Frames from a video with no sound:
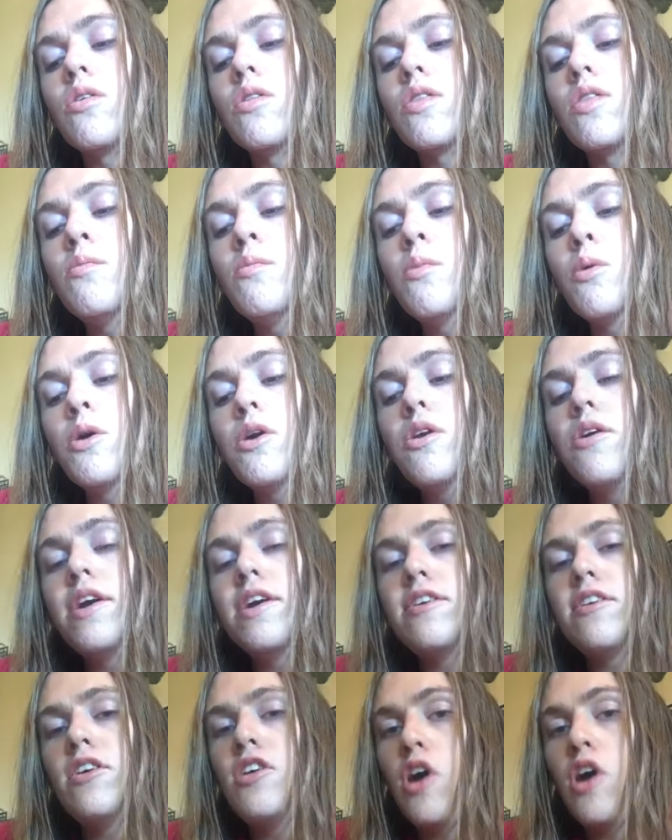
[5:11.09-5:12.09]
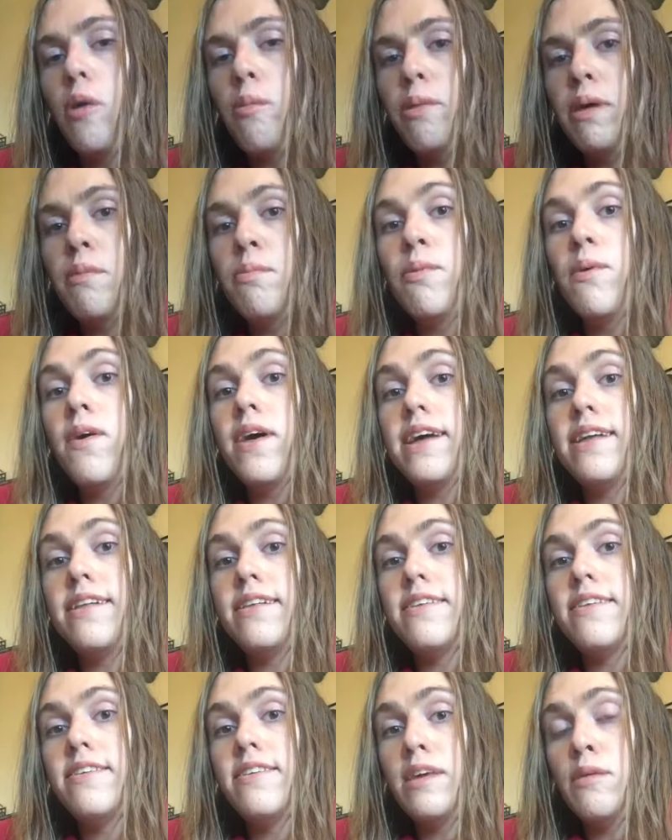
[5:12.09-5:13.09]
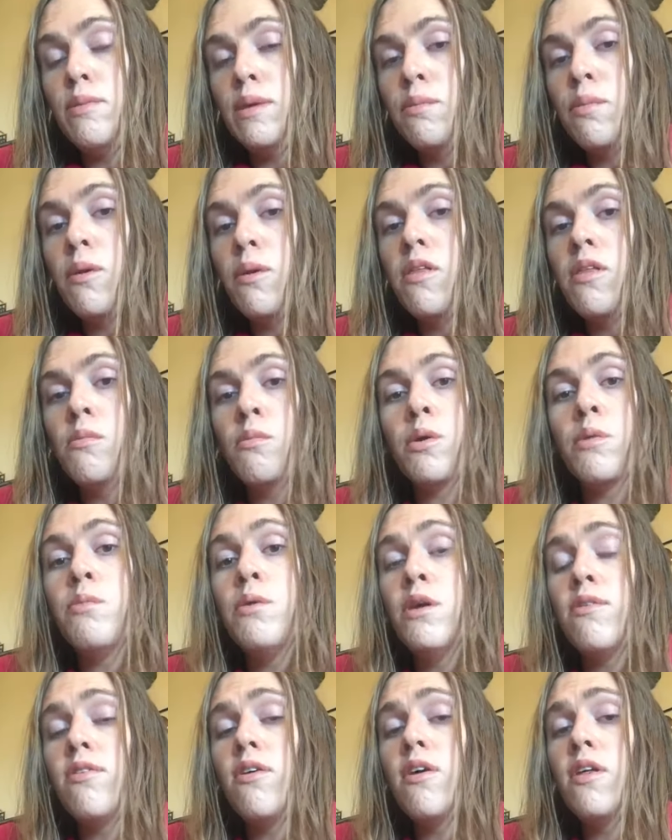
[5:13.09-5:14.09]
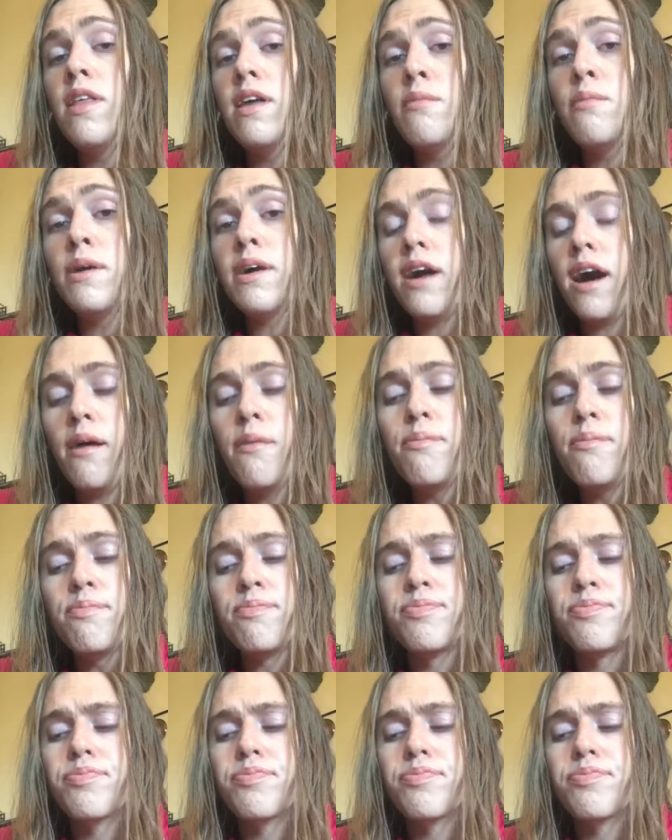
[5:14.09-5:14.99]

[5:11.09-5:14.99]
the more you get to know people and see people, the more beautiful they become.